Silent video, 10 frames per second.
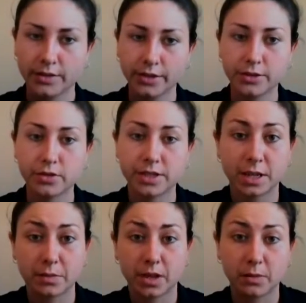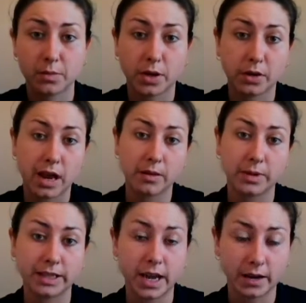they'll do the same thing but
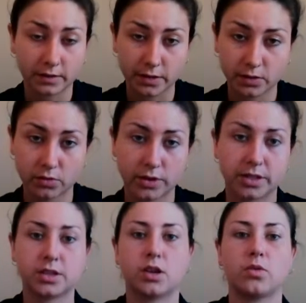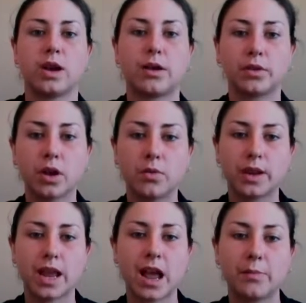him at the end of the story. So
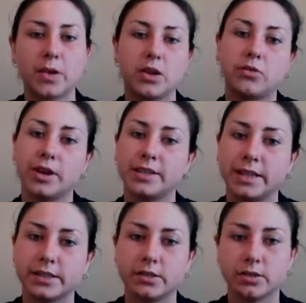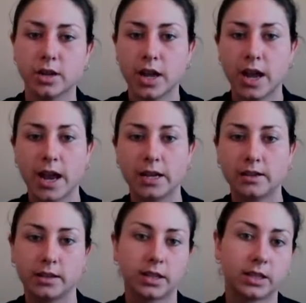outgoing, happy, great dancer,
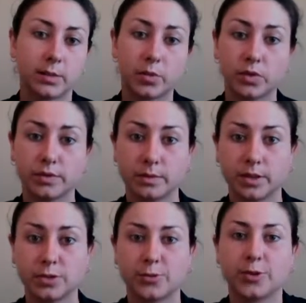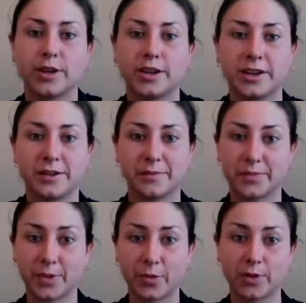anything that they pull from the story
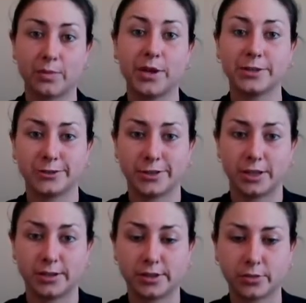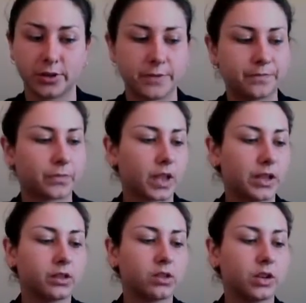or the pictures in the story.
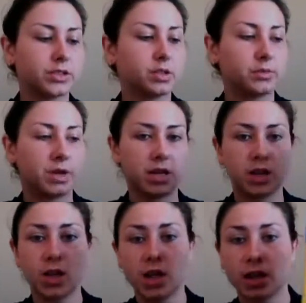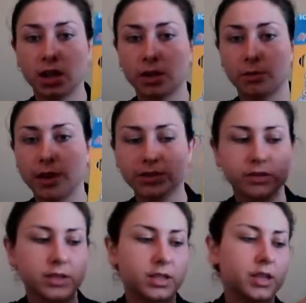And there'll also be colored
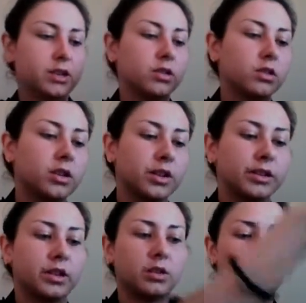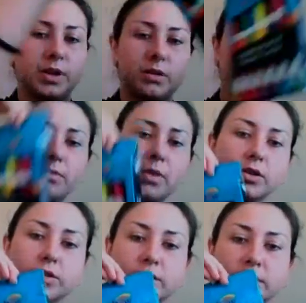pencils in here. There'll be
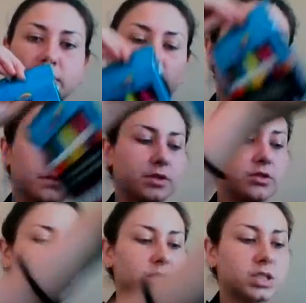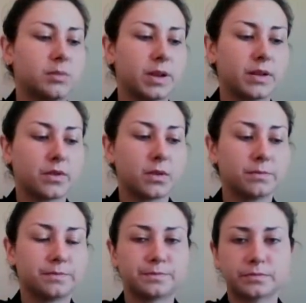markers in there for students to pick
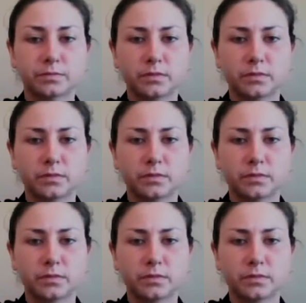from,